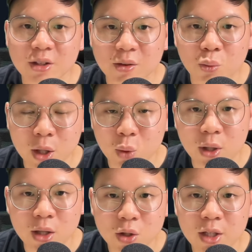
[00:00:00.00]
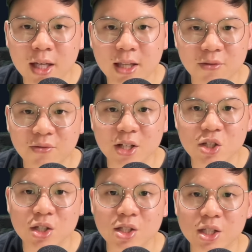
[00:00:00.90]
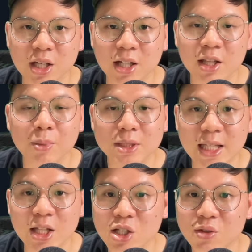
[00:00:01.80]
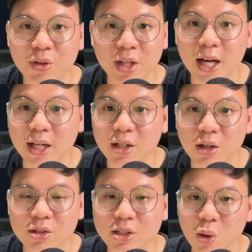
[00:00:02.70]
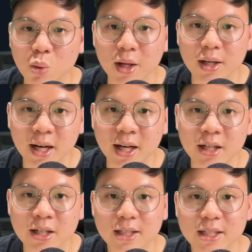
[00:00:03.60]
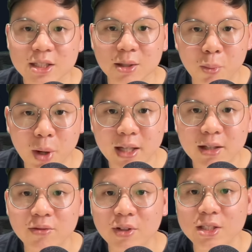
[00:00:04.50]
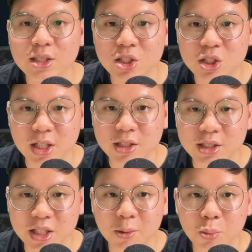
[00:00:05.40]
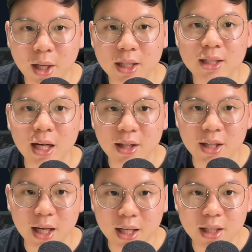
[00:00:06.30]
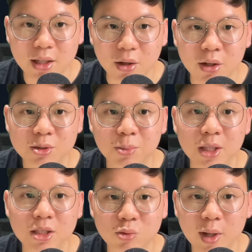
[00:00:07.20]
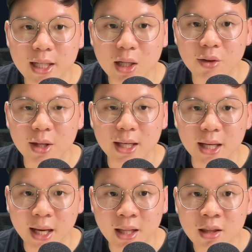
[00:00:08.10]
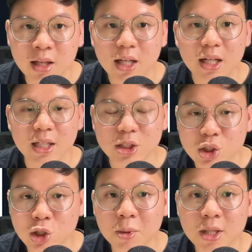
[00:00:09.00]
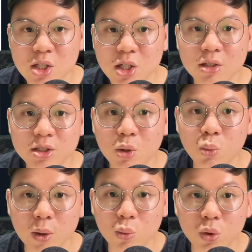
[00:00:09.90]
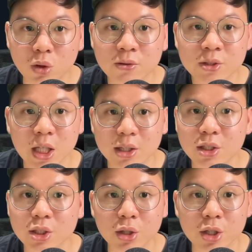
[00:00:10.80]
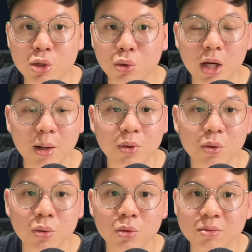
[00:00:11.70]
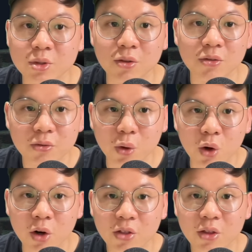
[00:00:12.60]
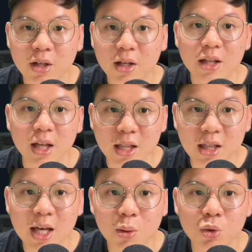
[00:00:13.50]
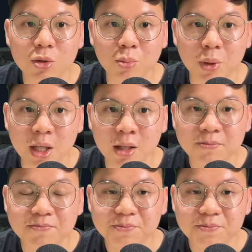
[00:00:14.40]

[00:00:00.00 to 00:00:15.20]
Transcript: when we're looking at the fixtures here, the percentages for the underdogs are quite high. So Brighton versus Chelsea, Brighton are the underdogs because right now they're 9th. Assuming that Chelsea win Wolves, Chelsea is going to shoot up to 4th, and that would be